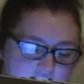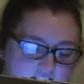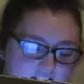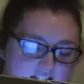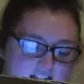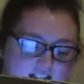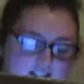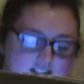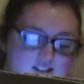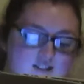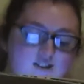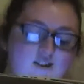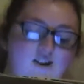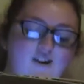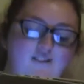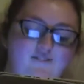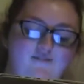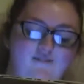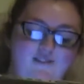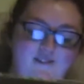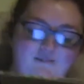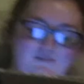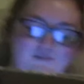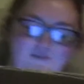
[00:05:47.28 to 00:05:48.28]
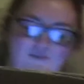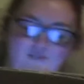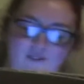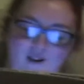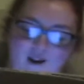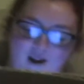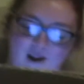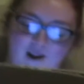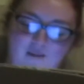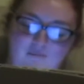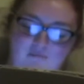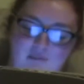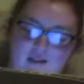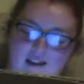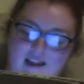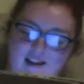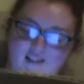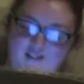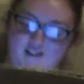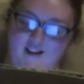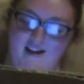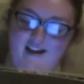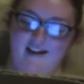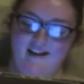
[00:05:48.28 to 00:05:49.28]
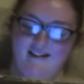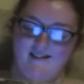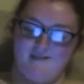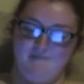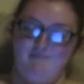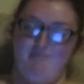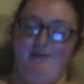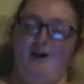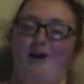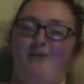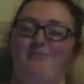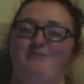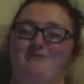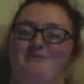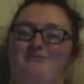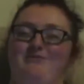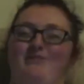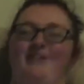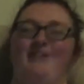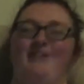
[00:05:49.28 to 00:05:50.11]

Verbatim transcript: It's not ribbed for her pleasure, it's barbed for